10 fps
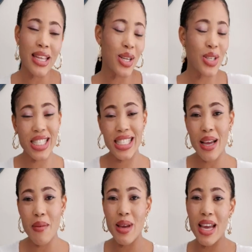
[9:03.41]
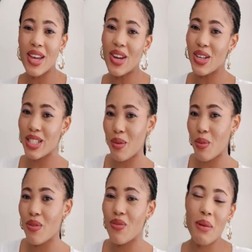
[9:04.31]
me, they're noticing me, you know,
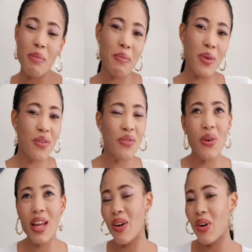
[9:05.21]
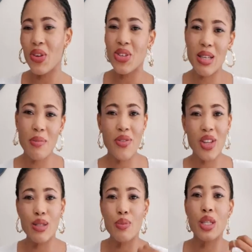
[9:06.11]
someone found me beautiful and all those type
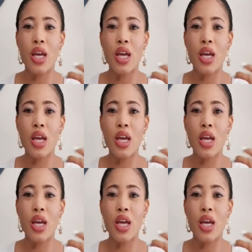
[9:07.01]
of things.